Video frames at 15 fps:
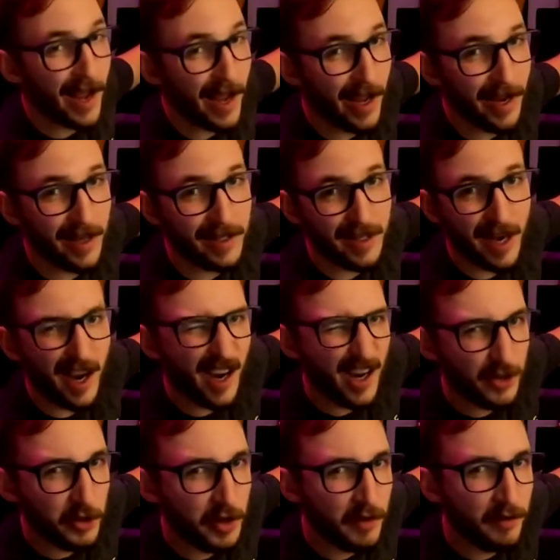And it's
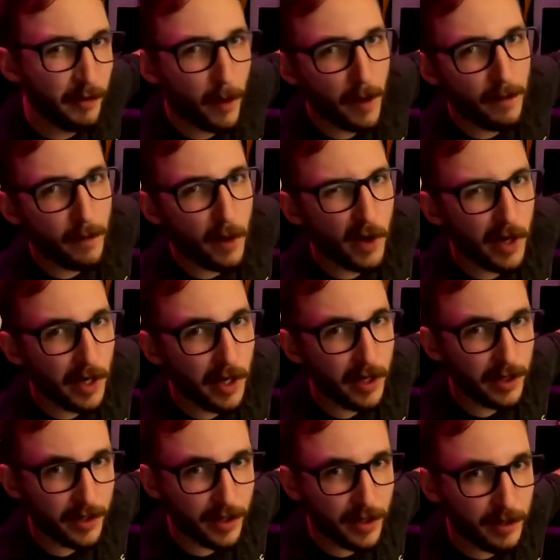144
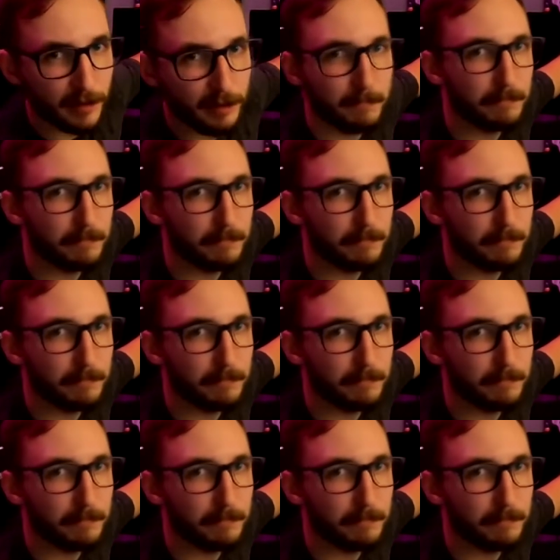hertz.